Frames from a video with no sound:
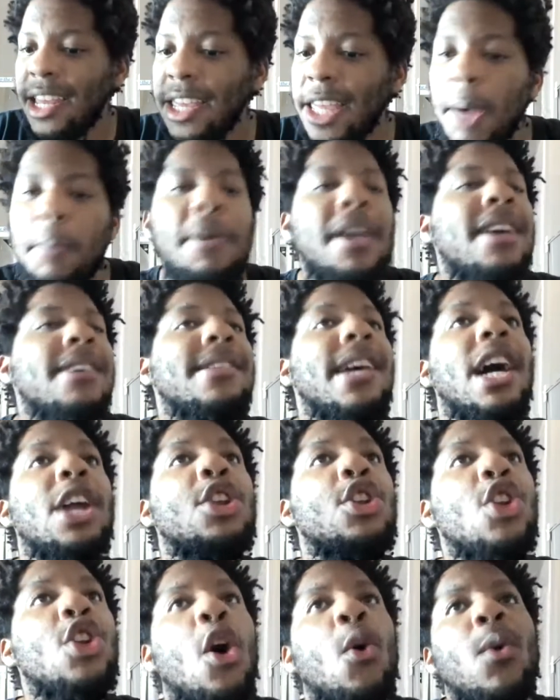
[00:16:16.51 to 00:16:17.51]
because I
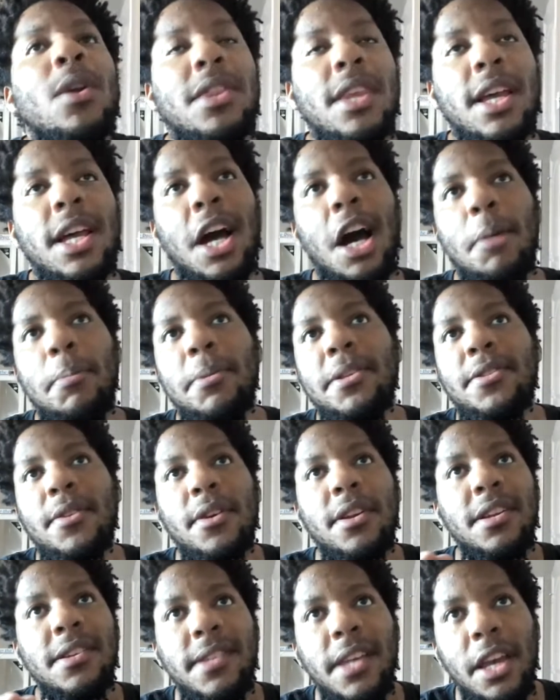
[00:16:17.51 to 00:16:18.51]
know what the comments are going
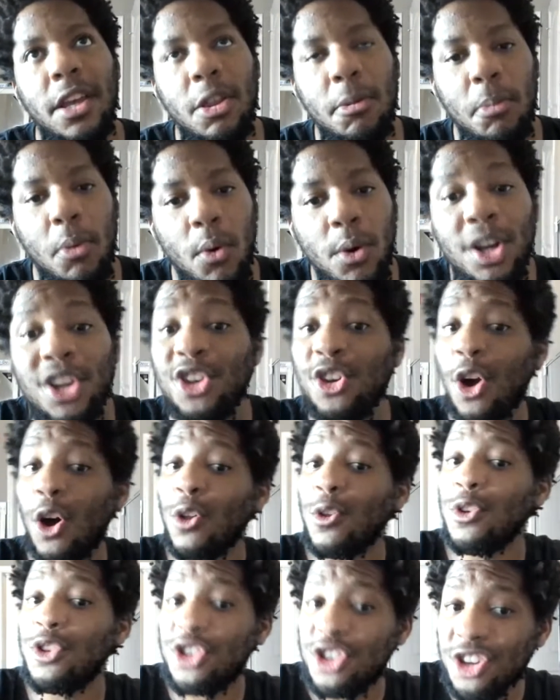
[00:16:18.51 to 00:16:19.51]
to say in the morning. Y'all
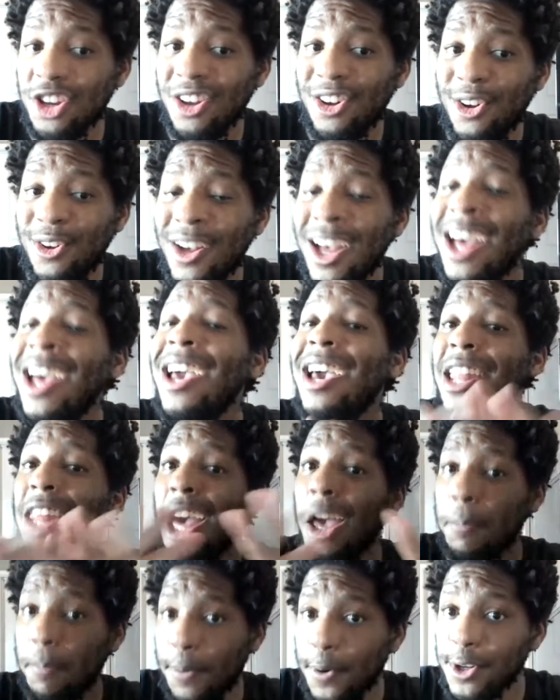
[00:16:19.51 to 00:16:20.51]
are chill, and I
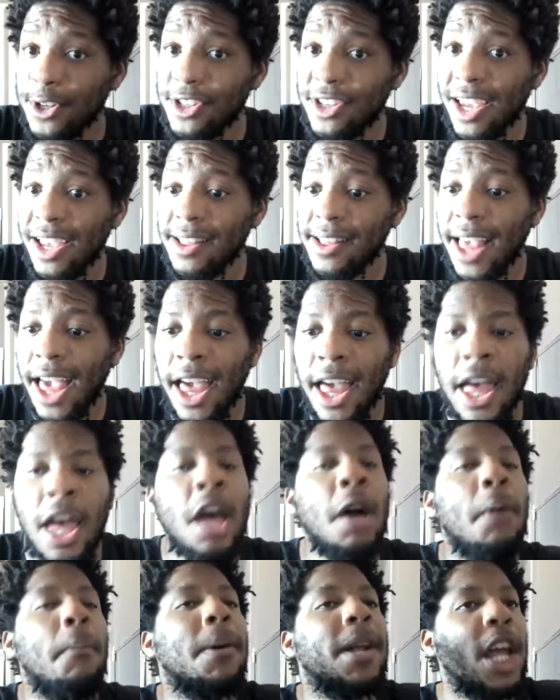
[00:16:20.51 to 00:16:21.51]
appreciate that.
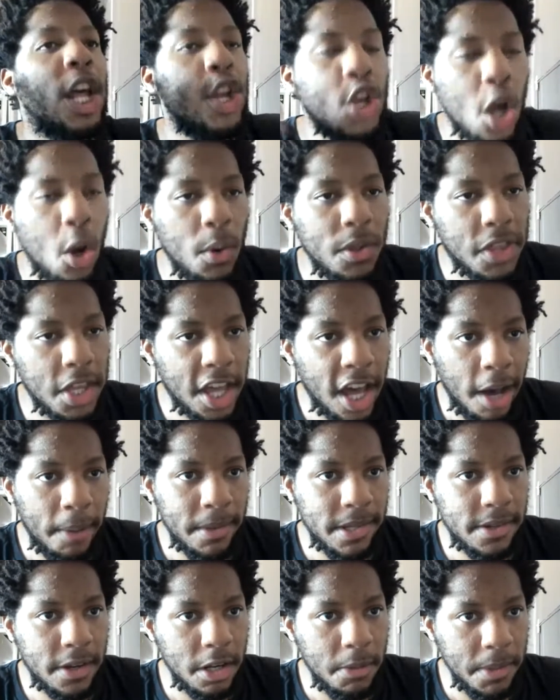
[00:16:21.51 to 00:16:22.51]
But I know what the
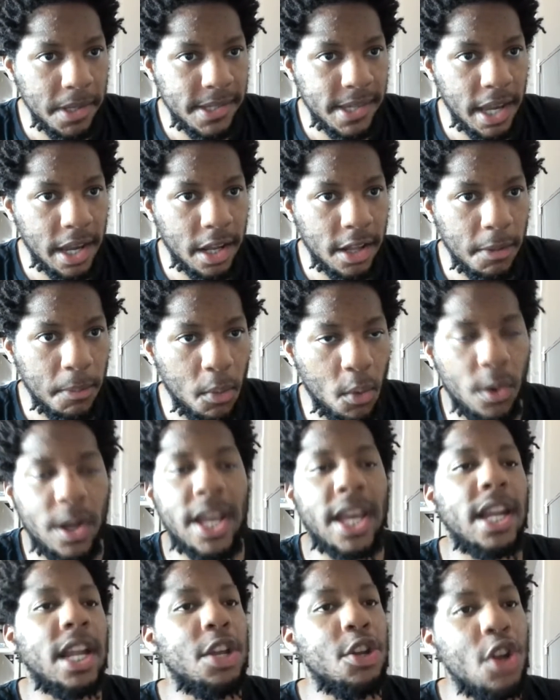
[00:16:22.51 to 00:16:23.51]
comments are going to be saying in the morning,
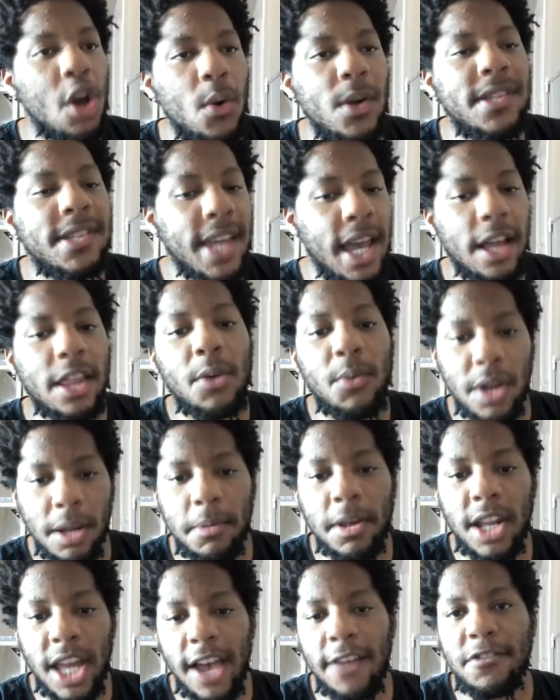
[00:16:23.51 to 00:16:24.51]
and I know exactly what I'm
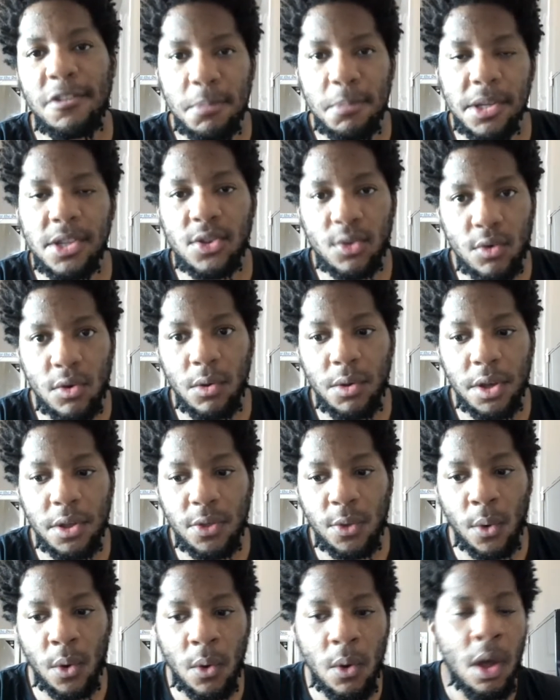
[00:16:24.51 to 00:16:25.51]
going to have to be scrolling
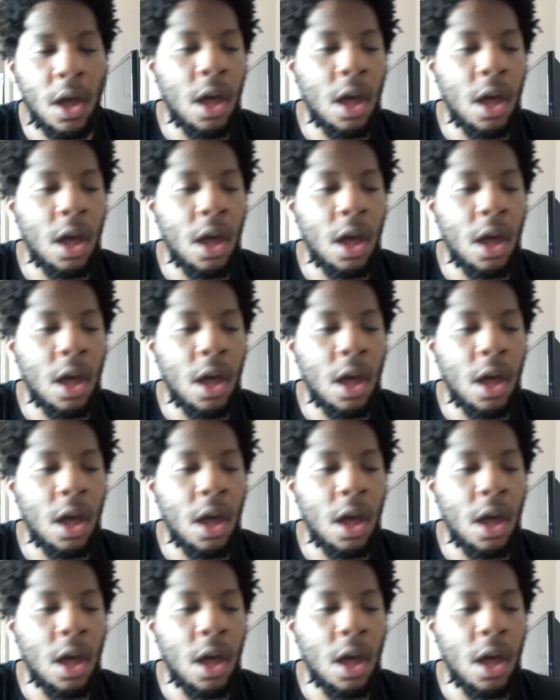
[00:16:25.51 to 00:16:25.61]
through.